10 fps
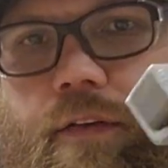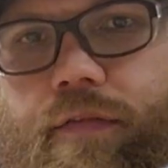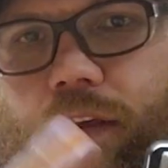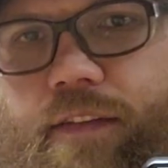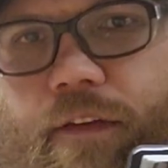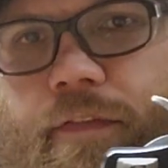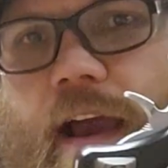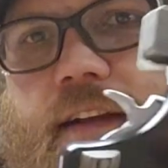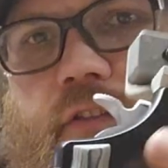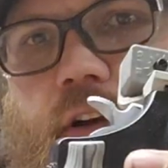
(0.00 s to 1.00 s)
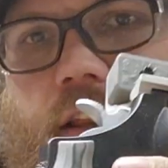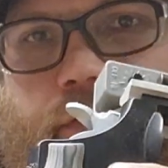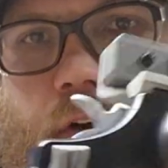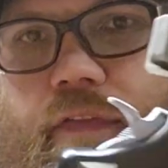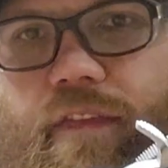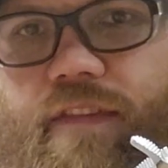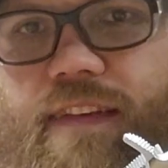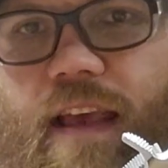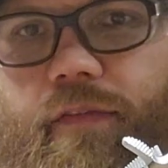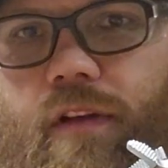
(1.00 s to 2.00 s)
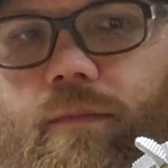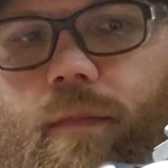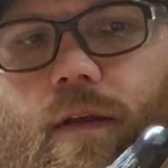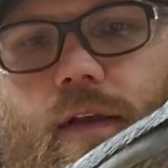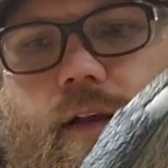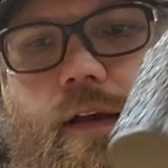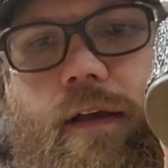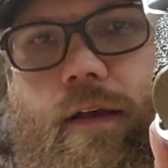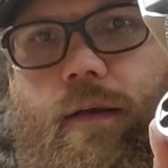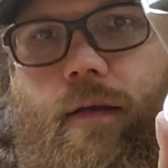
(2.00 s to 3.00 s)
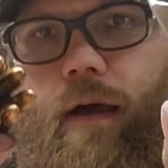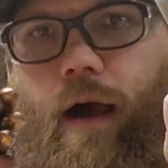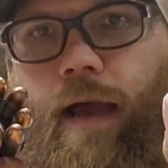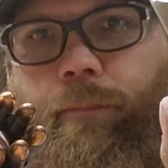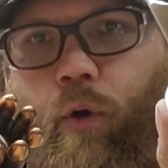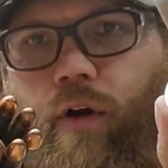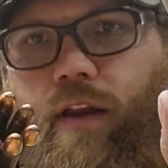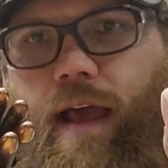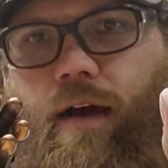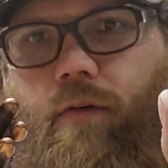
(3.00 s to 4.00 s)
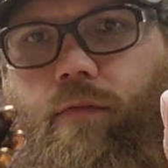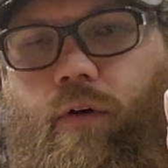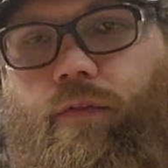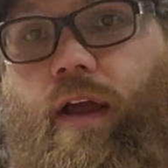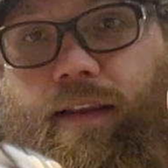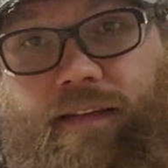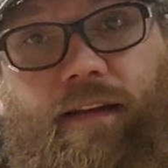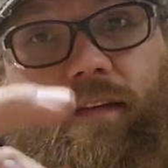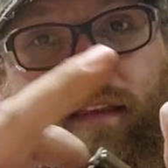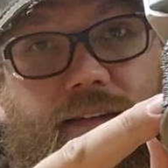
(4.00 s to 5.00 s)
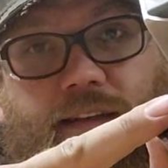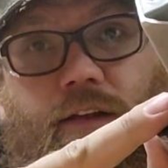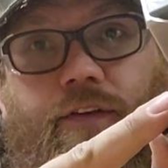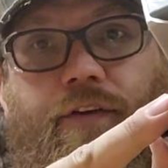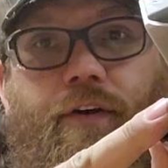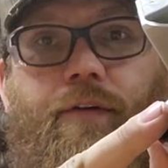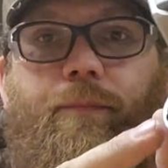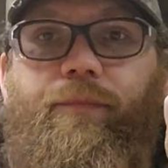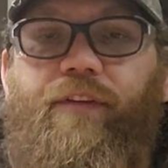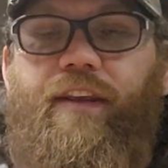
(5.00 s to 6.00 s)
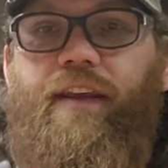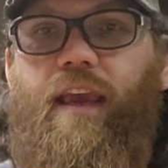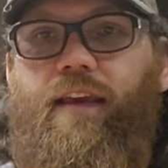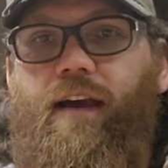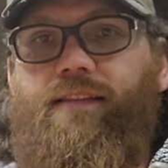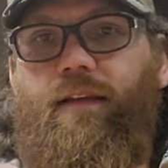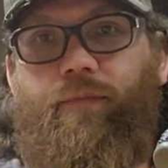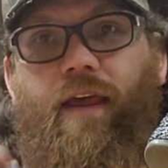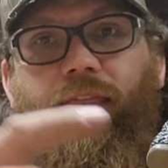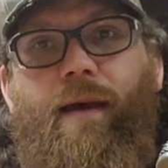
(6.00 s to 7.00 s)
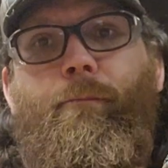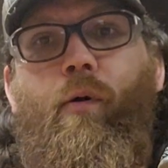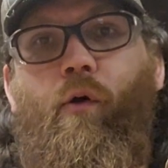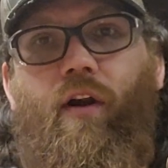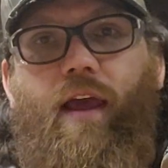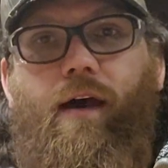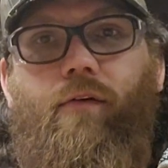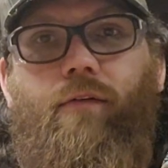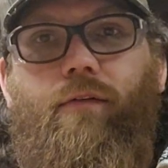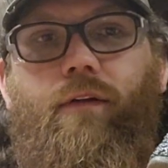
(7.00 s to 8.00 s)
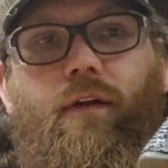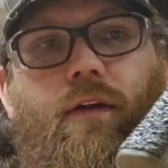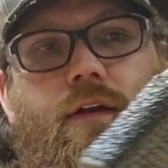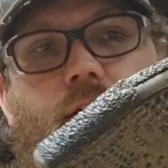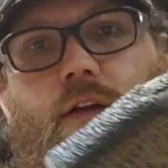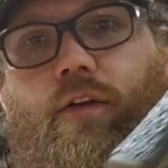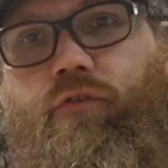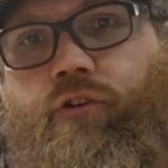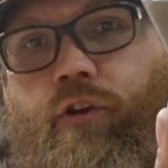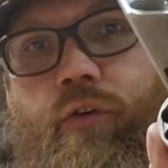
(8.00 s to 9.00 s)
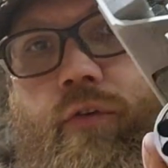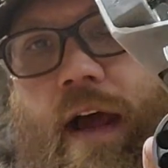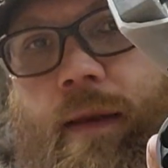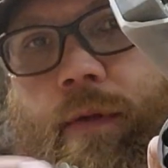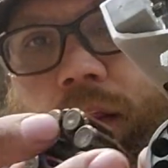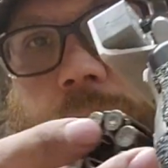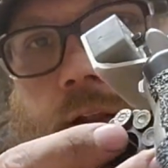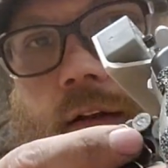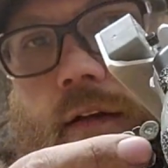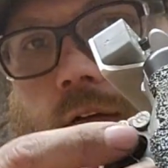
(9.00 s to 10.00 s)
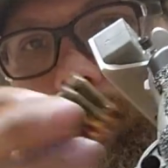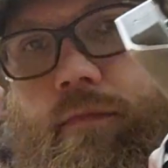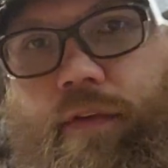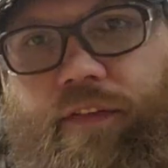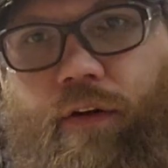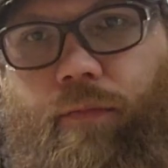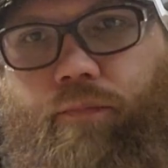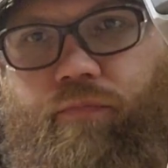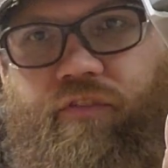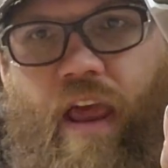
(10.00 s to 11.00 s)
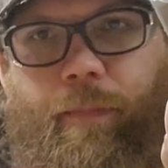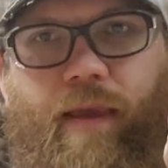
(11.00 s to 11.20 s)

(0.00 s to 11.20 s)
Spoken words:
It's a factory 357. I bored it out, or I sent the cylinder to TK Customs, had them bore it out to 9mm. These are snap